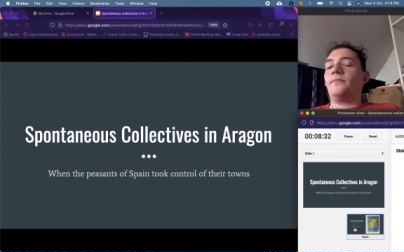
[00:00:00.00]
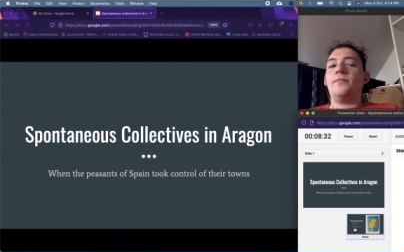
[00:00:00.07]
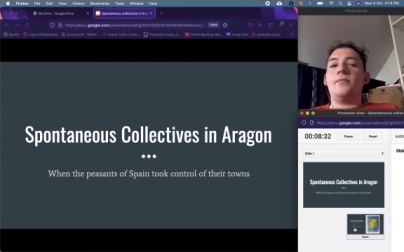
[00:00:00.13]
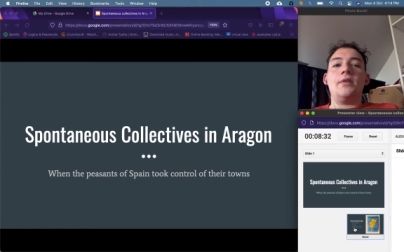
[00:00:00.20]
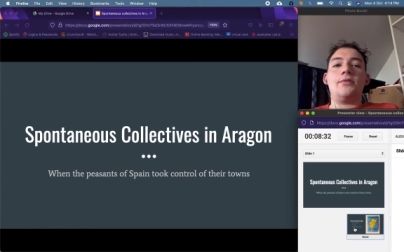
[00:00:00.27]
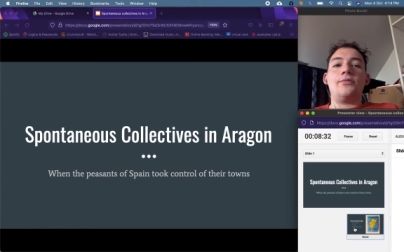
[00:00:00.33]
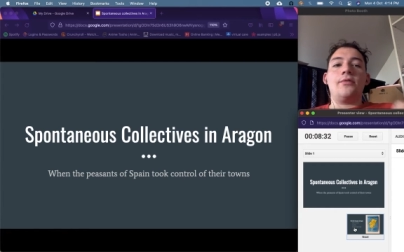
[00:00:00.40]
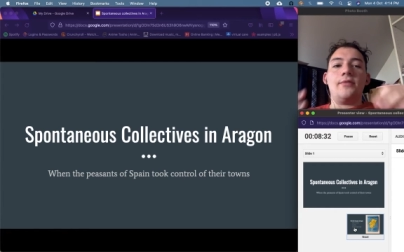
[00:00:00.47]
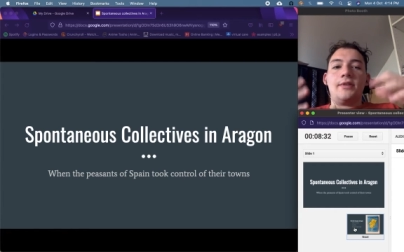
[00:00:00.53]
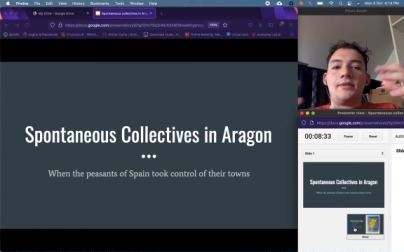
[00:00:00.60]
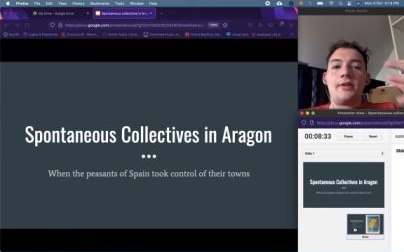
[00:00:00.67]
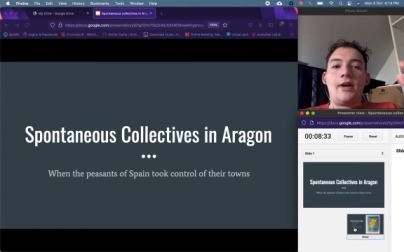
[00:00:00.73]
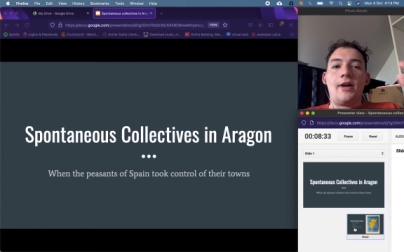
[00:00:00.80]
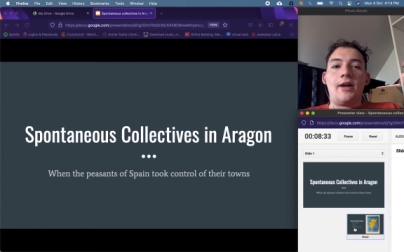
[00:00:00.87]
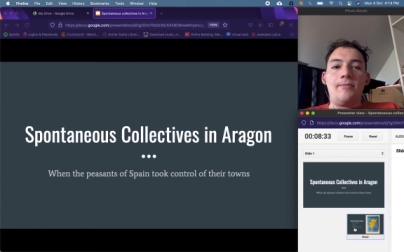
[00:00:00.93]
sort of this
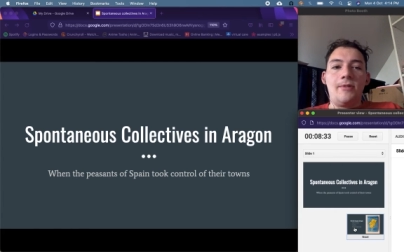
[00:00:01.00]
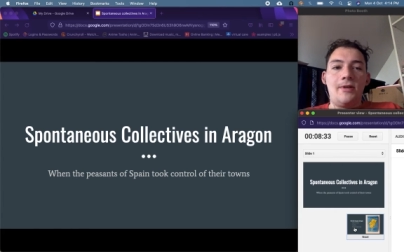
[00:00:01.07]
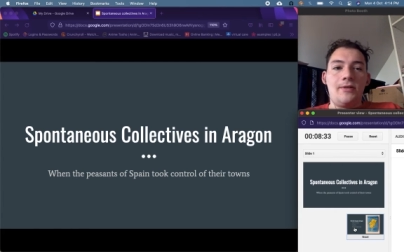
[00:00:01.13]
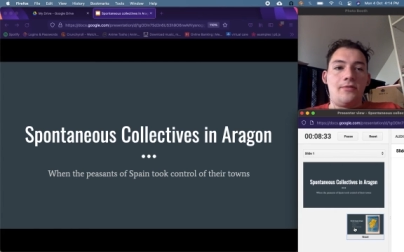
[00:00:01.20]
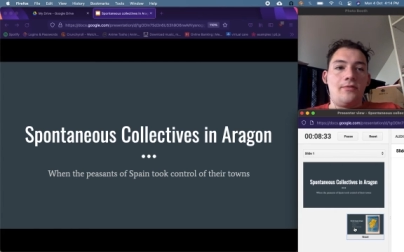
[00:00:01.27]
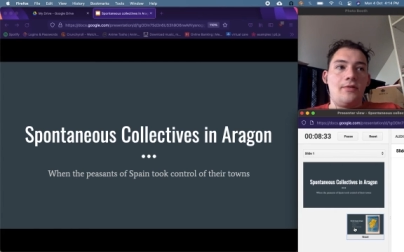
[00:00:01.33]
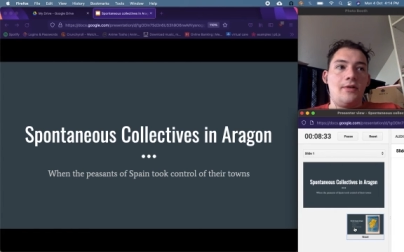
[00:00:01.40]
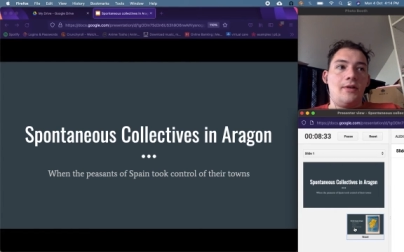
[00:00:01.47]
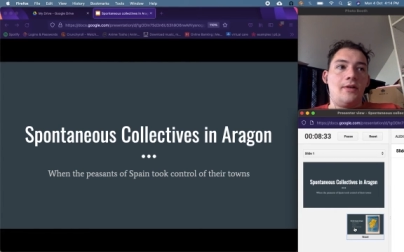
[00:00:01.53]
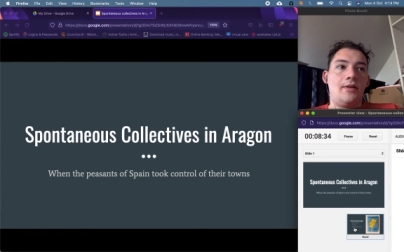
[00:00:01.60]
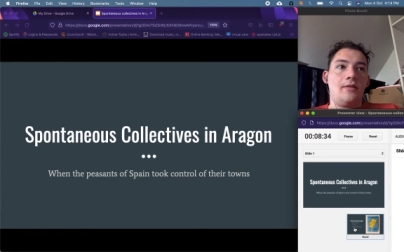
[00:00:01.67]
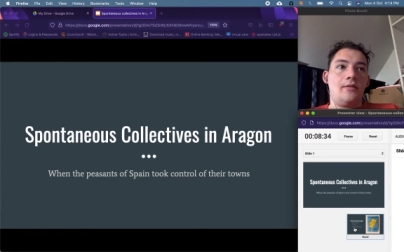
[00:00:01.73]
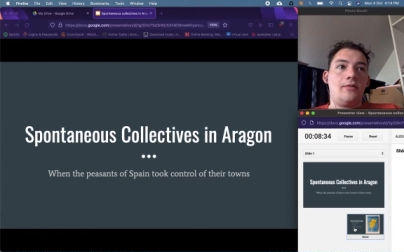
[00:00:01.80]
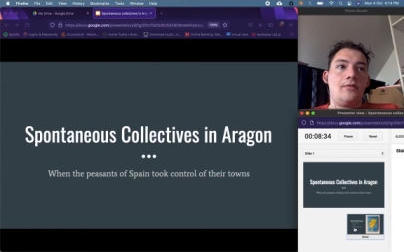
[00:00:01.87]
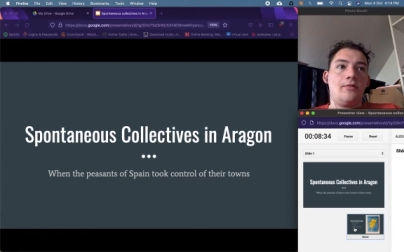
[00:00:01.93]
time in history
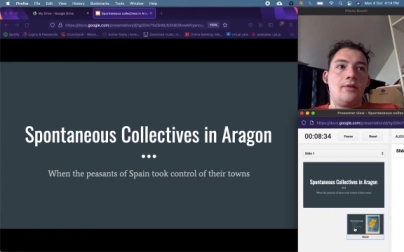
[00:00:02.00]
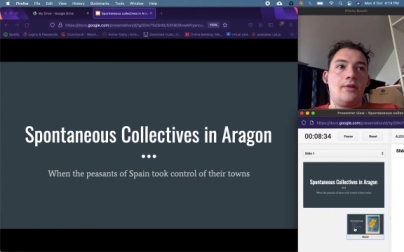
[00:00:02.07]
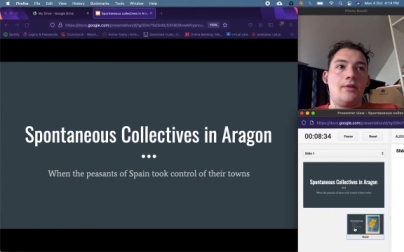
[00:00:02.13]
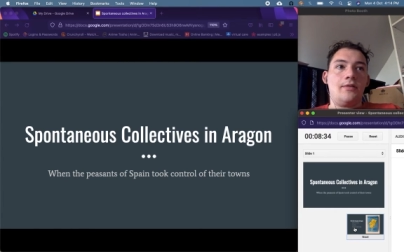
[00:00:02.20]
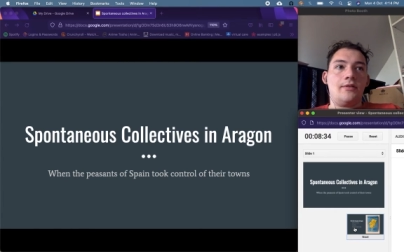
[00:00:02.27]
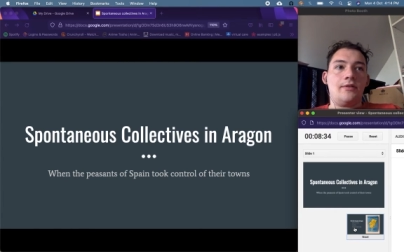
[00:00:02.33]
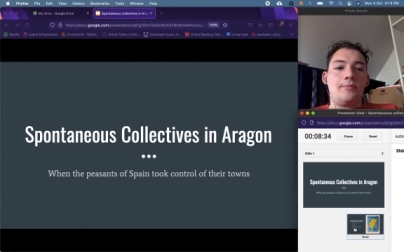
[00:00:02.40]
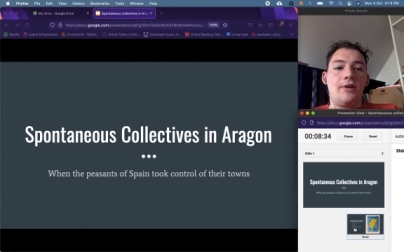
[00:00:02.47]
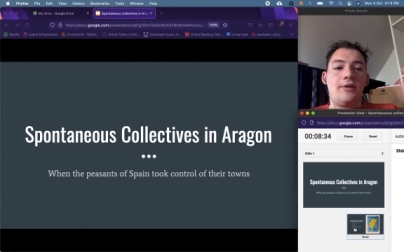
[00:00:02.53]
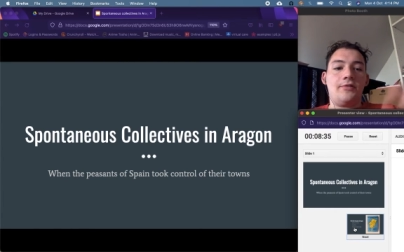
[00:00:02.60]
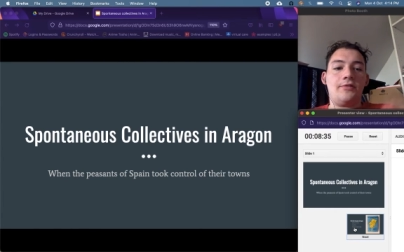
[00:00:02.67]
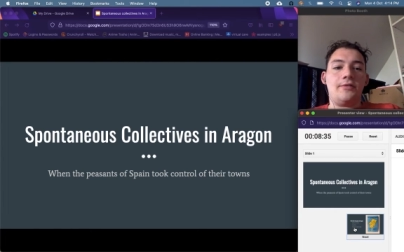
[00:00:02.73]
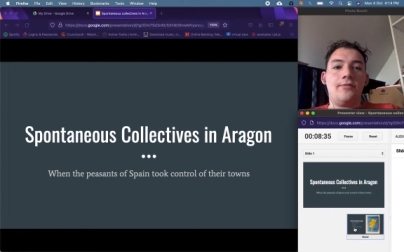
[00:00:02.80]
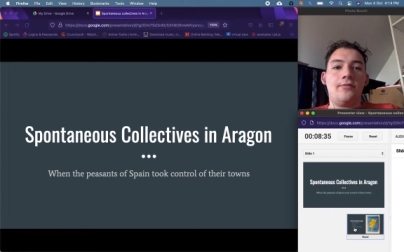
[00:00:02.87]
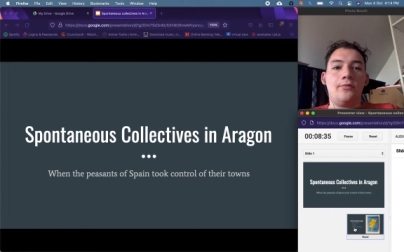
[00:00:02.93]
during the Spanish
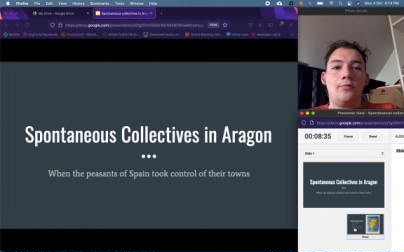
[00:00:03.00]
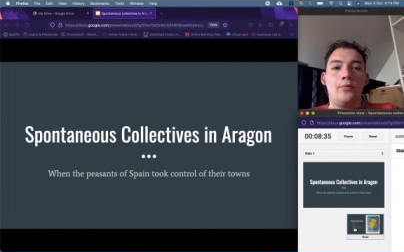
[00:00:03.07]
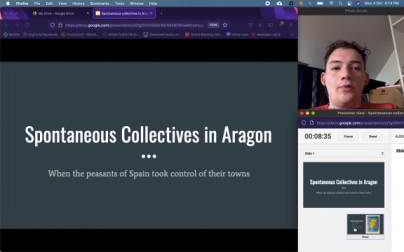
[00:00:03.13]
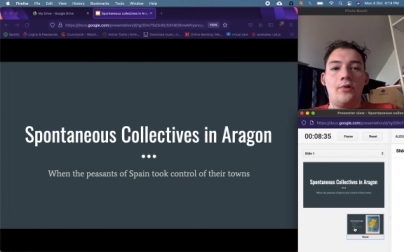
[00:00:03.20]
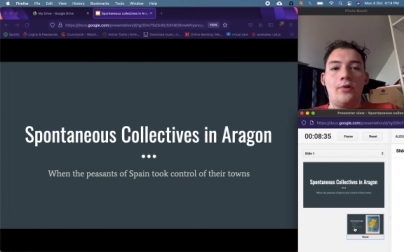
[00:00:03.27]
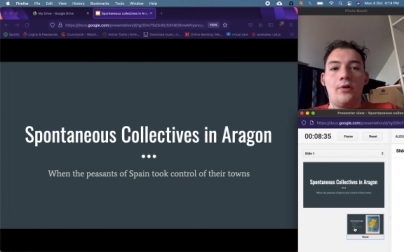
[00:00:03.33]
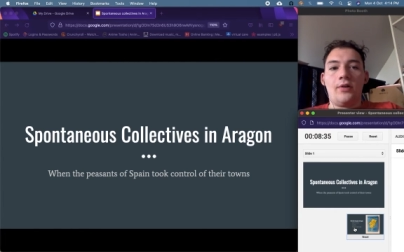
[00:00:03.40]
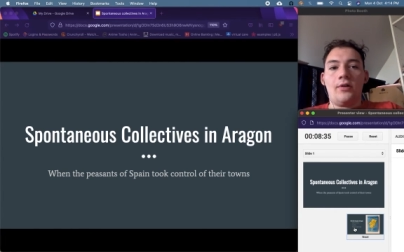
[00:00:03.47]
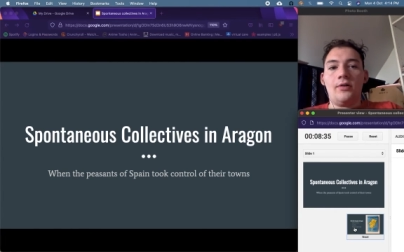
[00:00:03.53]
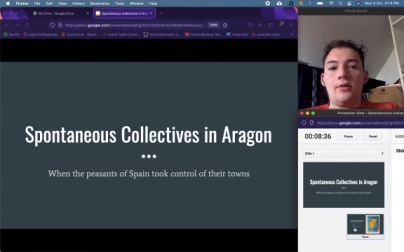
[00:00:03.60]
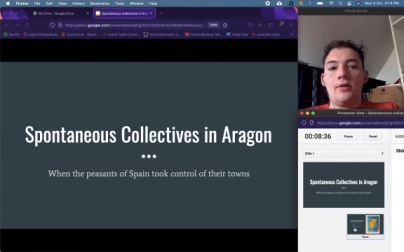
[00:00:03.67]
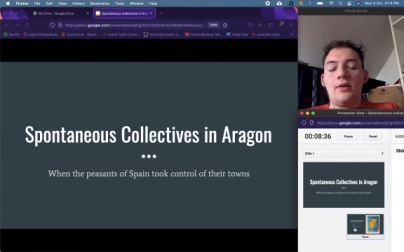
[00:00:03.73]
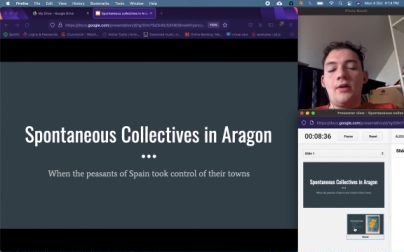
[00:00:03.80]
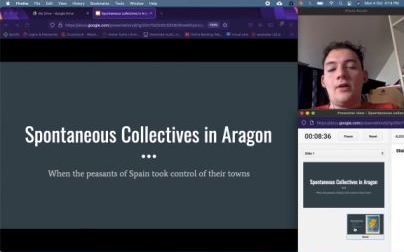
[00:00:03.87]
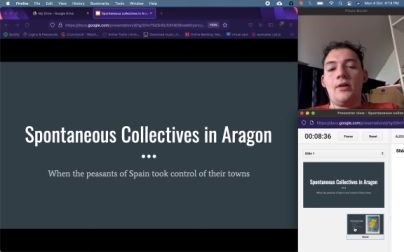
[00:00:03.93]
Civil War
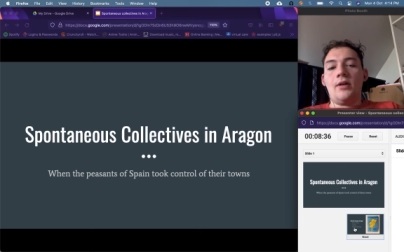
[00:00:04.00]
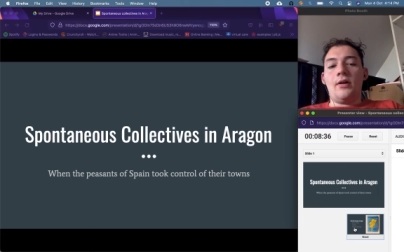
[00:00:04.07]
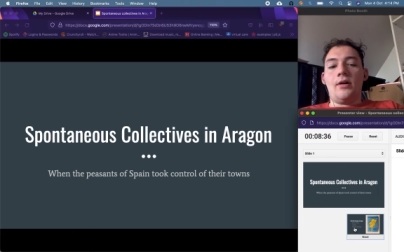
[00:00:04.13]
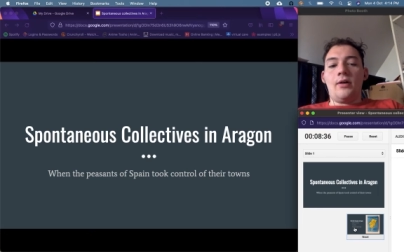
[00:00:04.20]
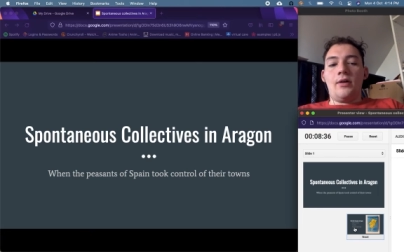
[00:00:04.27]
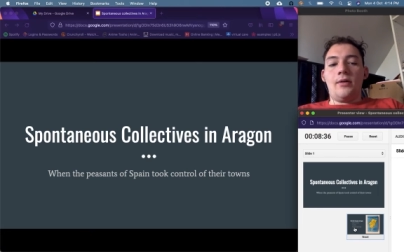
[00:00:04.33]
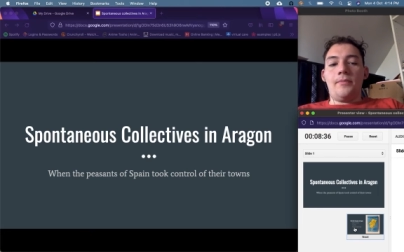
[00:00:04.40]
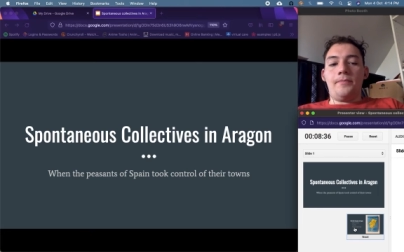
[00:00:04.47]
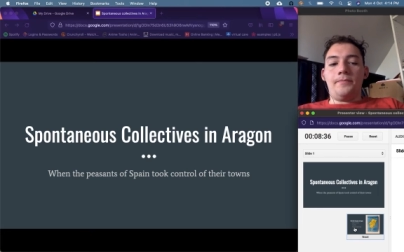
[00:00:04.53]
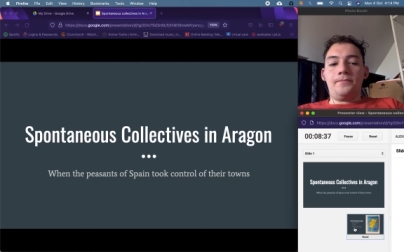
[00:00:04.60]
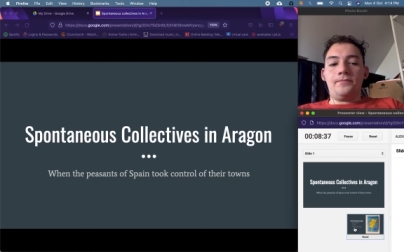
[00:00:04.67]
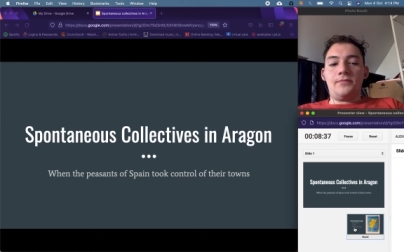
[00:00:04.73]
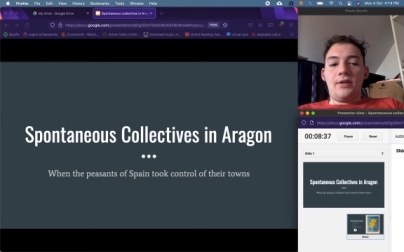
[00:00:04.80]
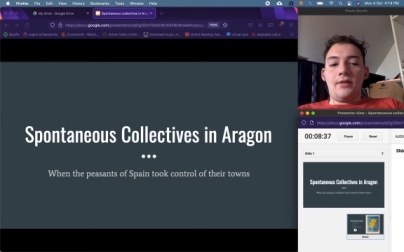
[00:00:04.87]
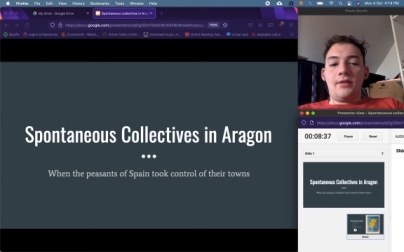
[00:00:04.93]
um,
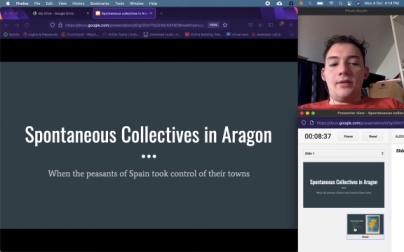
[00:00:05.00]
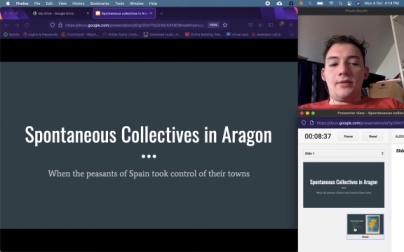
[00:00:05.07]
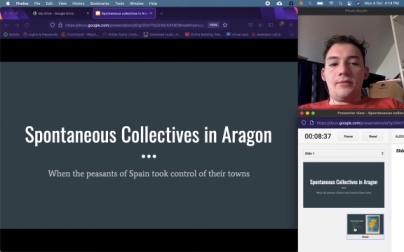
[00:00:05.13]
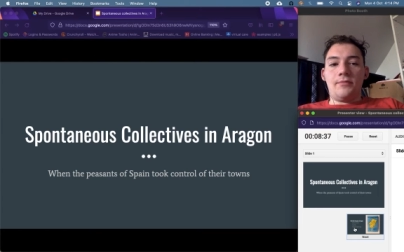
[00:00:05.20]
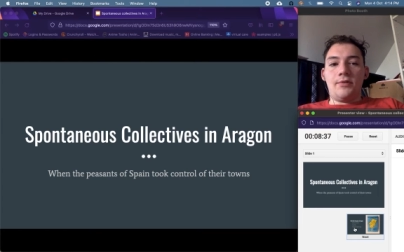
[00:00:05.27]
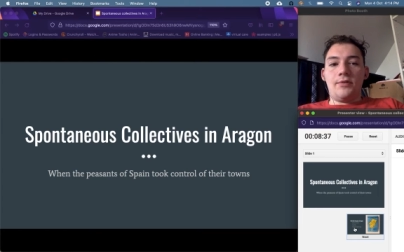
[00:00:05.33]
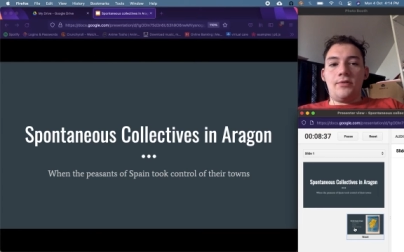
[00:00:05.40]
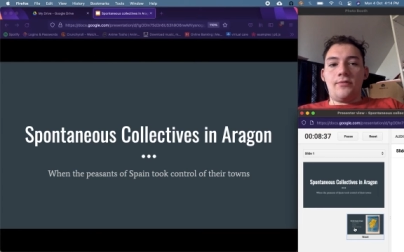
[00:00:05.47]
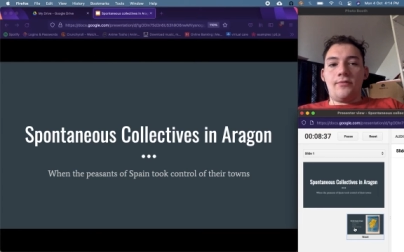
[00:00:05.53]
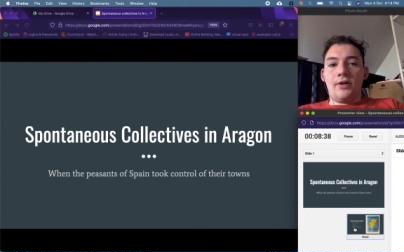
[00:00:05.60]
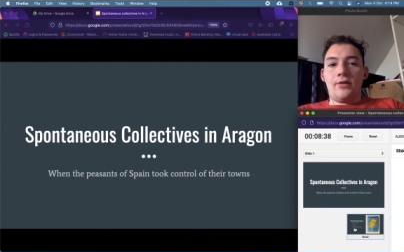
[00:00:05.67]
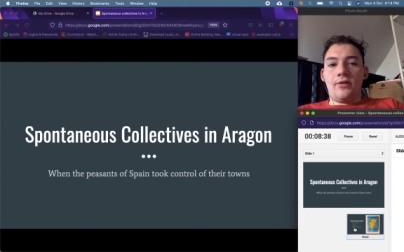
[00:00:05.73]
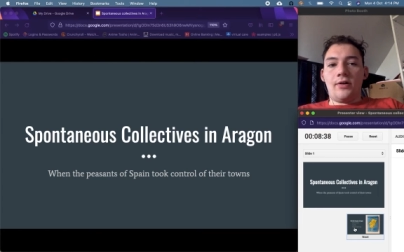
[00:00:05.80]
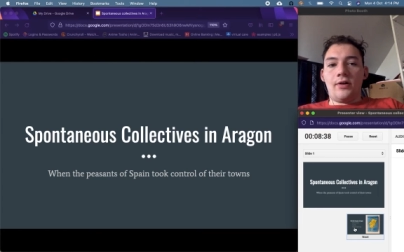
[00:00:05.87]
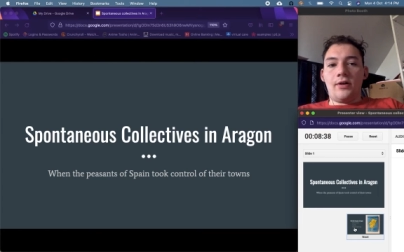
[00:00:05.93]
in this region of
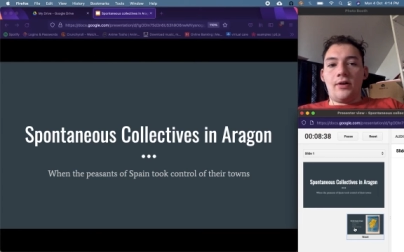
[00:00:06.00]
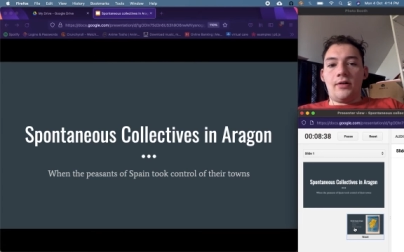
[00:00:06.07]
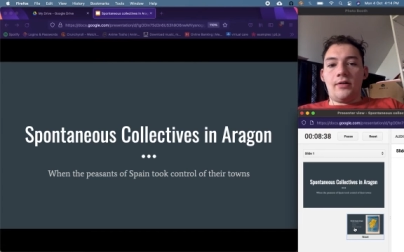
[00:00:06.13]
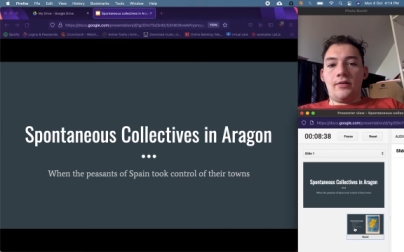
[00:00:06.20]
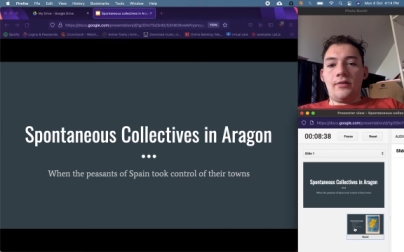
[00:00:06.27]
Aragon.